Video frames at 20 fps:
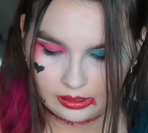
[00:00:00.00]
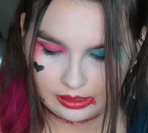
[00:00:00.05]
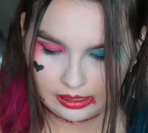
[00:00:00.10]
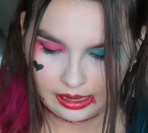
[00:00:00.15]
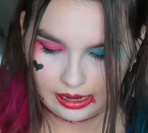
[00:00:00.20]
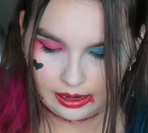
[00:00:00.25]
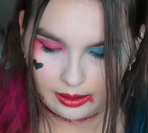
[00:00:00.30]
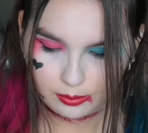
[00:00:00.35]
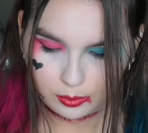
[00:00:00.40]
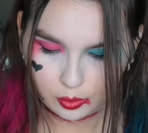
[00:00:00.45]

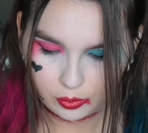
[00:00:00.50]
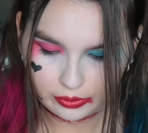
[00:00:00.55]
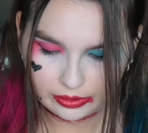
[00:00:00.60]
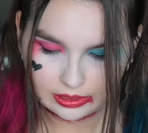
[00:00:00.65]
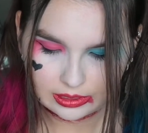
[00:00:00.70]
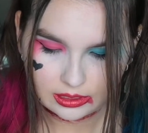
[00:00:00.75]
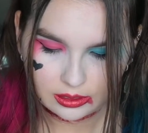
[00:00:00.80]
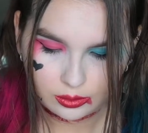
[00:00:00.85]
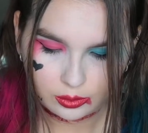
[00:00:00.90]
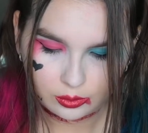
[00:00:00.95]
and I'm going
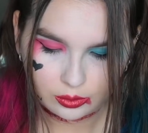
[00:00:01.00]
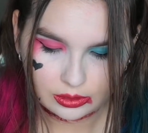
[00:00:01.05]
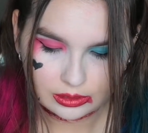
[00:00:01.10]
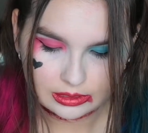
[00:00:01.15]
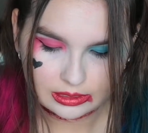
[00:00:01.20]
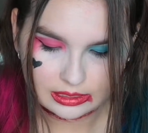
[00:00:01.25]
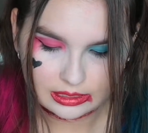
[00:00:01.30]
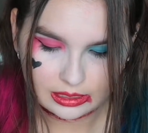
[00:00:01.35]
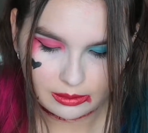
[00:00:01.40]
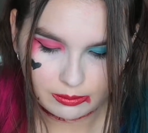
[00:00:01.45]
to
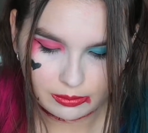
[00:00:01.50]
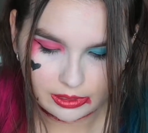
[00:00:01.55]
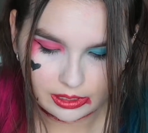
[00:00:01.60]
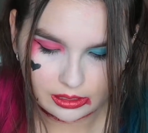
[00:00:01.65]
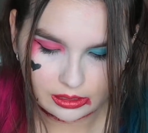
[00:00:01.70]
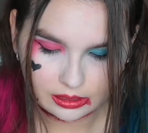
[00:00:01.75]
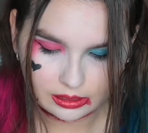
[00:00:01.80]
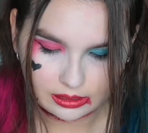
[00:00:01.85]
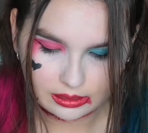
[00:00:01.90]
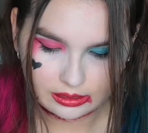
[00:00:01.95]
dip
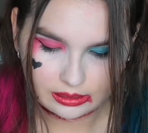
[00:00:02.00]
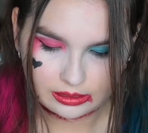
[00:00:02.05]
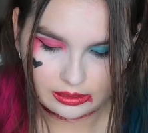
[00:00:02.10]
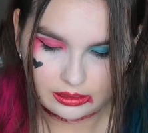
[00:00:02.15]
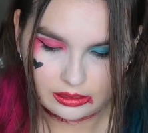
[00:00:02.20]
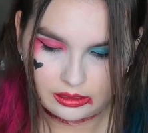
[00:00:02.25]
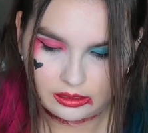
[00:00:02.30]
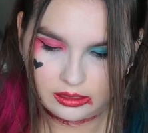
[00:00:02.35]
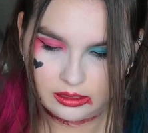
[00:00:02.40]
it in.